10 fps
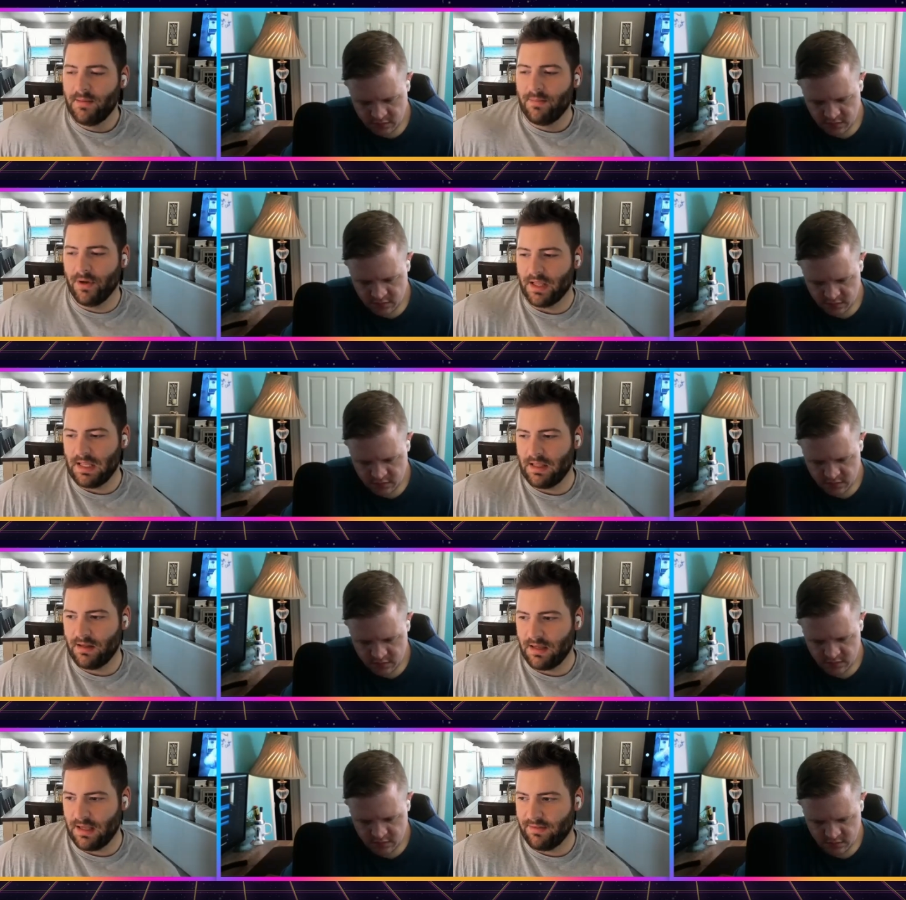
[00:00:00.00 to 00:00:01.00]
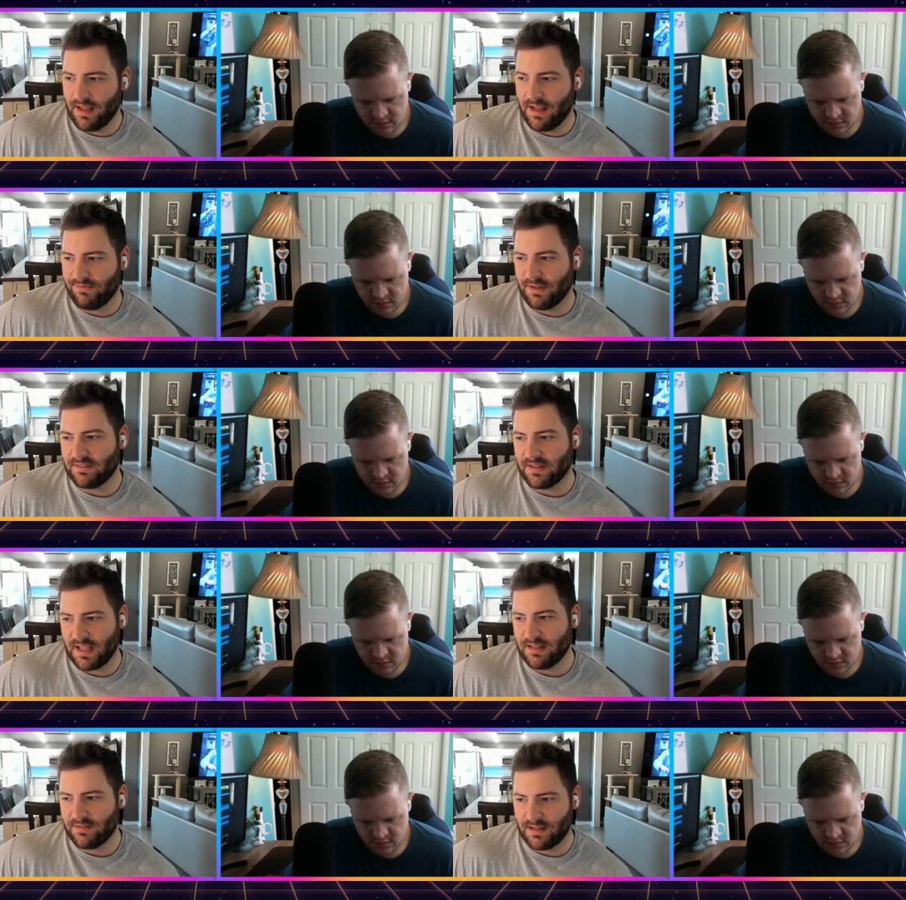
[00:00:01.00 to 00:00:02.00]
Speaker 1: but if that if that's the
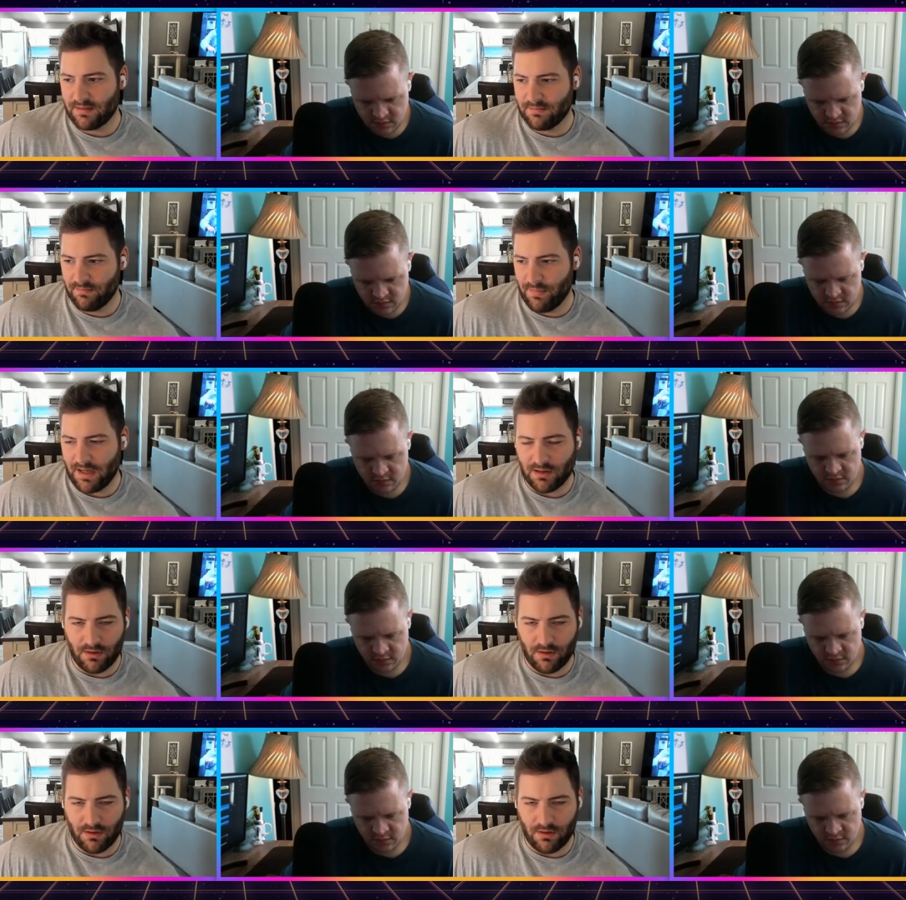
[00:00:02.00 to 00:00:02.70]
case, like make